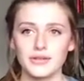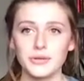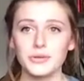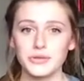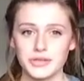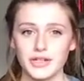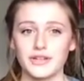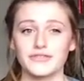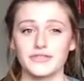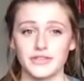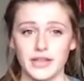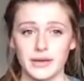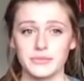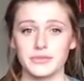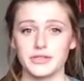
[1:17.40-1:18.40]
order for
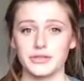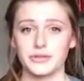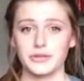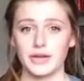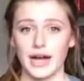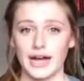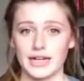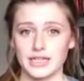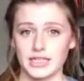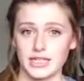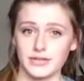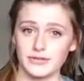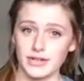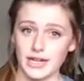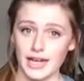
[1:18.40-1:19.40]
them to
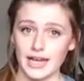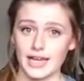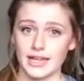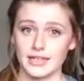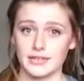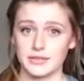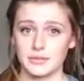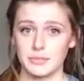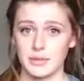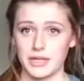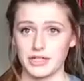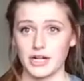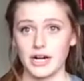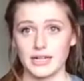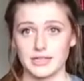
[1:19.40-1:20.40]
actually relate and be
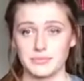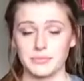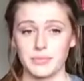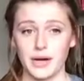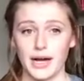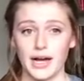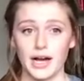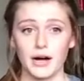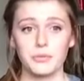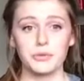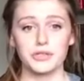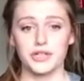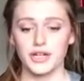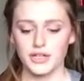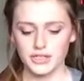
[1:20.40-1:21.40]
attracted by our
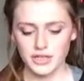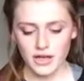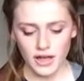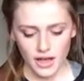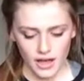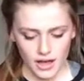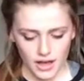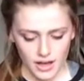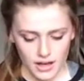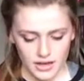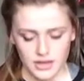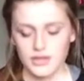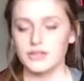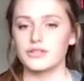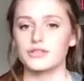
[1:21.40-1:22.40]
product.
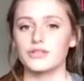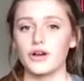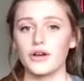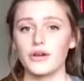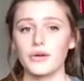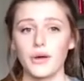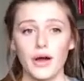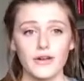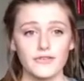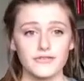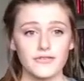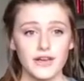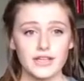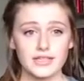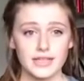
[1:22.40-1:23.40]
So
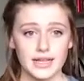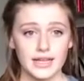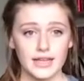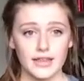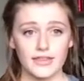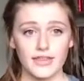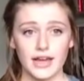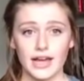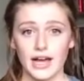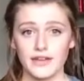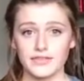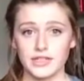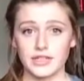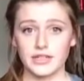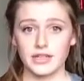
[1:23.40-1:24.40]
firstly, they
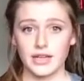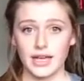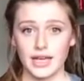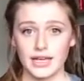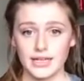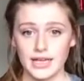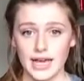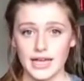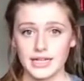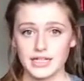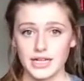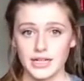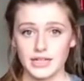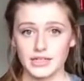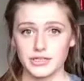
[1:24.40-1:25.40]
have to
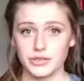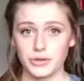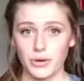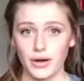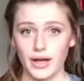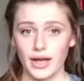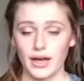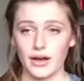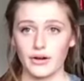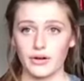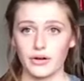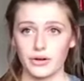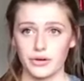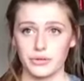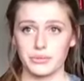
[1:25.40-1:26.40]
engage and enjoy
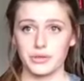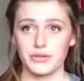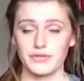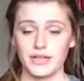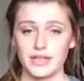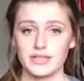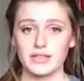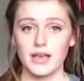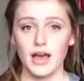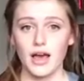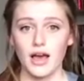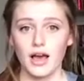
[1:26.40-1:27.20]
horror movies.